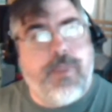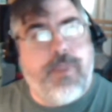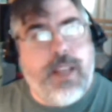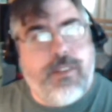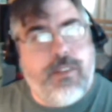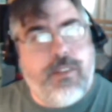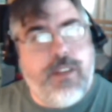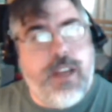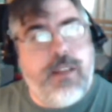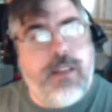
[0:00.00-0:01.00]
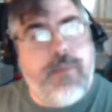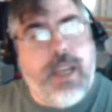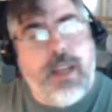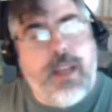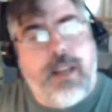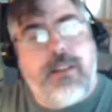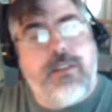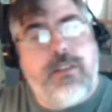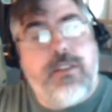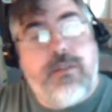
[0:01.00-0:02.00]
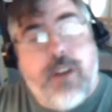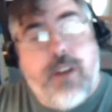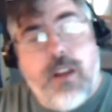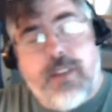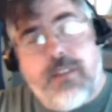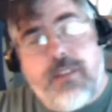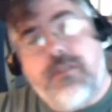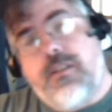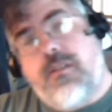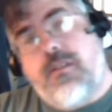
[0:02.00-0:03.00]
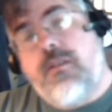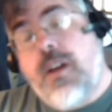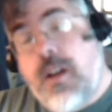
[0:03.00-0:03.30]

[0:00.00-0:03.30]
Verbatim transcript: That's the state making that decision for all of us. So